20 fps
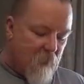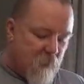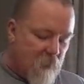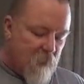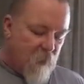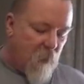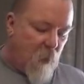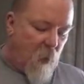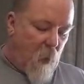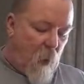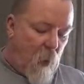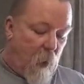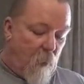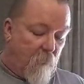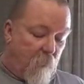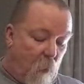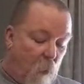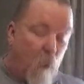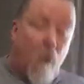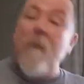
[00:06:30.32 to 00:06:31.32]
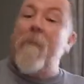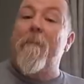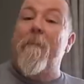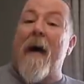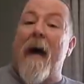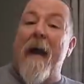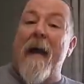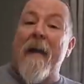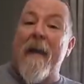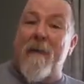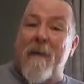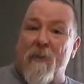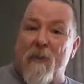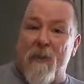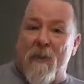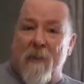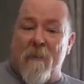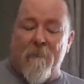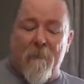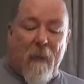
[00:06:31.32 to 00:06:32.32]
this of all my
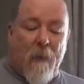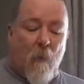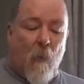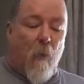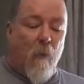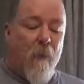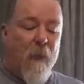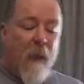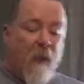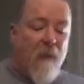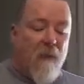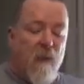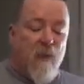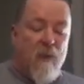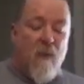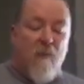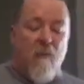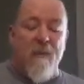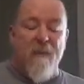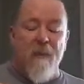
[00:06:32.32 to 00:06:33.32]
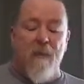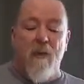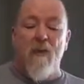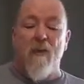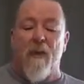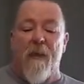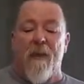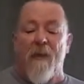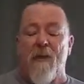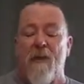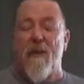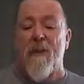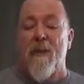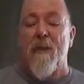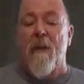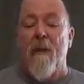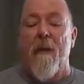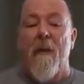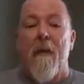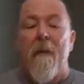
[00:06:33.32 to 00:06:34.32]
energy and all the energy, the residual
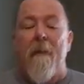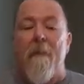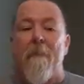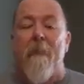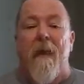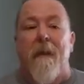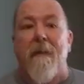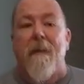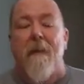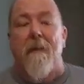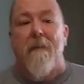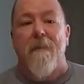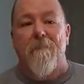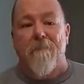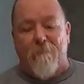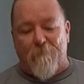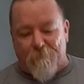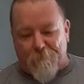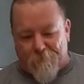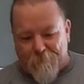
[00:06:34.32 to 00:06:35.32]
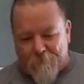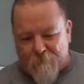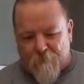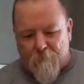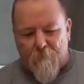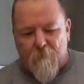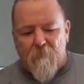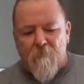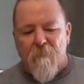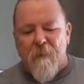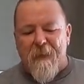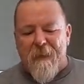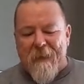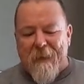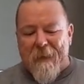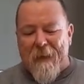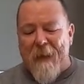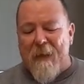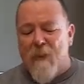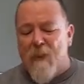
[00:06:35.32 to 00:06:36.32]
energy that has
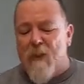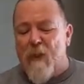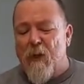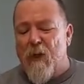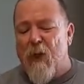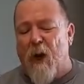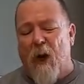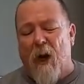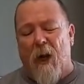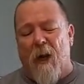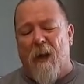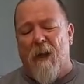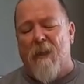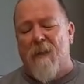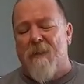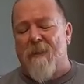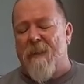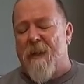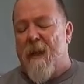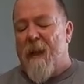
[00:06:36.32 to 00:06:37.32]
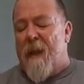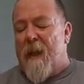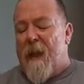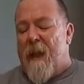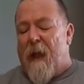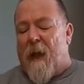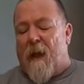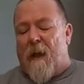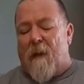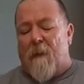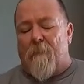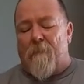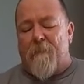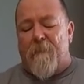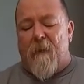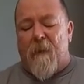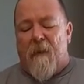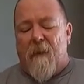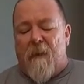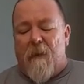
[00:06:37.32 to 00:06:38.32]
clung to the cards,
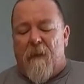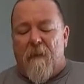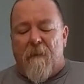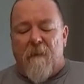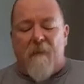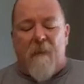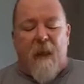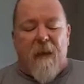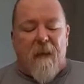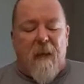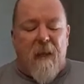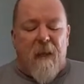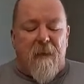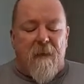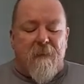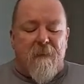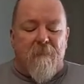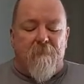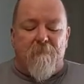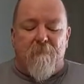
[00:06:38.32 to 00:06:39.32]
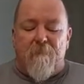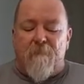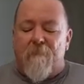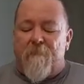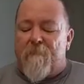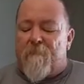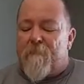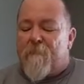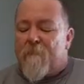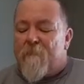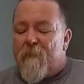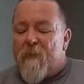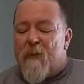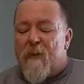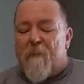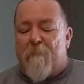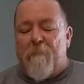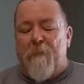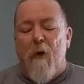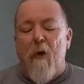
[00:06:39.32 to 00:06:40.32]
that has
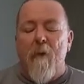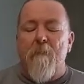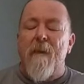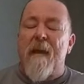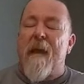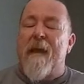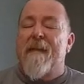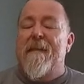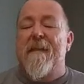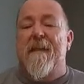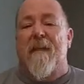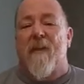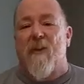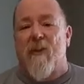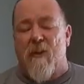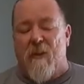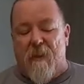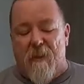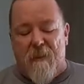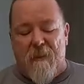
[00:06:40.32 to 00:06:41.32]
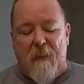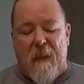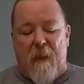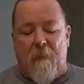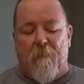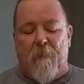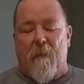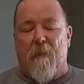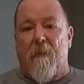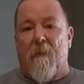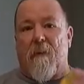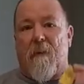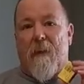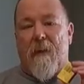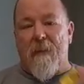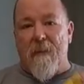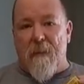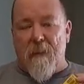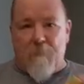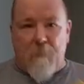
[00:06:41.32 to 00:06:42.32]
sort of permeated into this? Now,
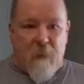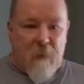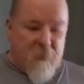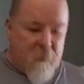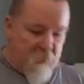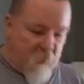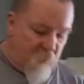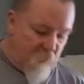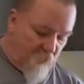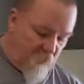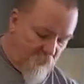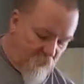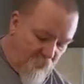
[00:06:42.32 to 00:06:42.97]
easy peasy.